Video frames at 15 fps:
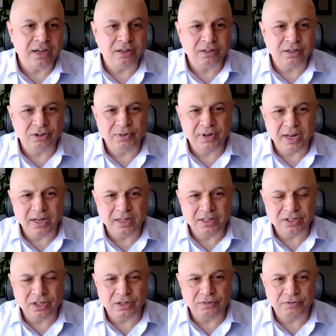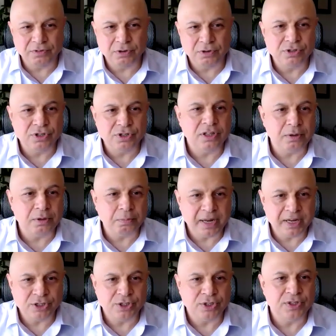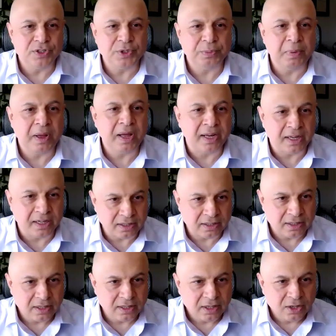then it creates confusion in the patient's mind.